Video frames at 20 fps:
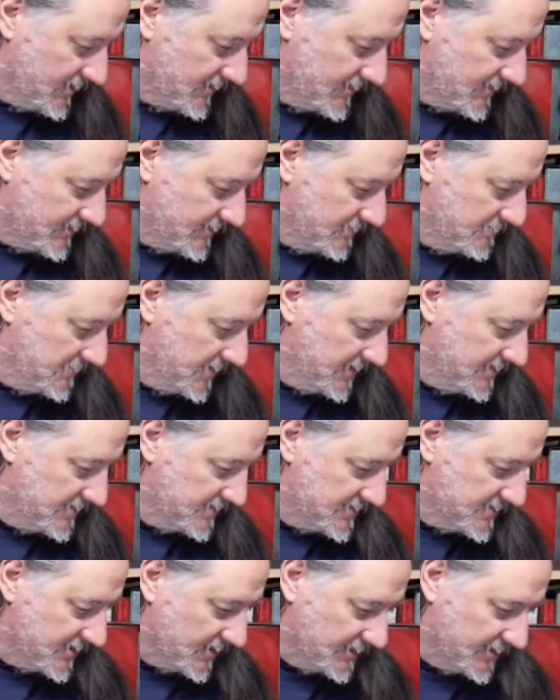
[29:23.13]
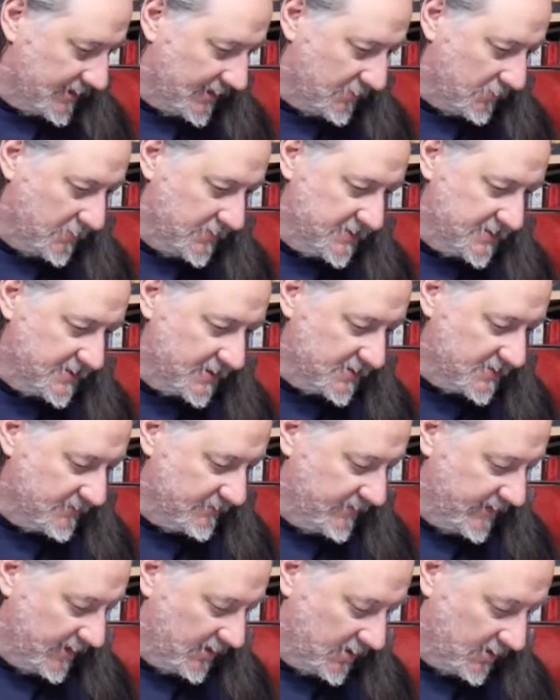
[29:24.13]
I mean to shut that with such
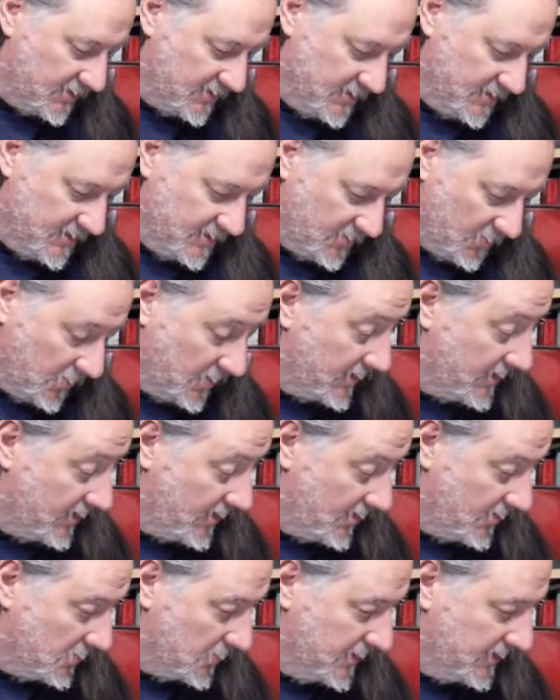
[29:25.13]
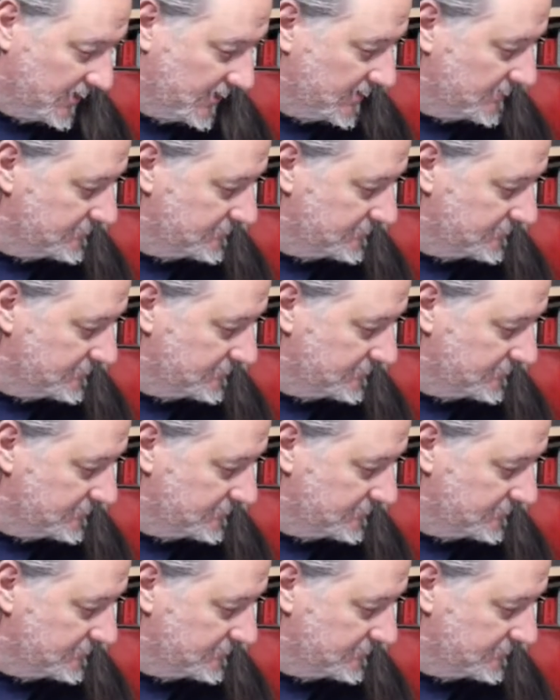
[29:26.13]
vigor, or at all, really.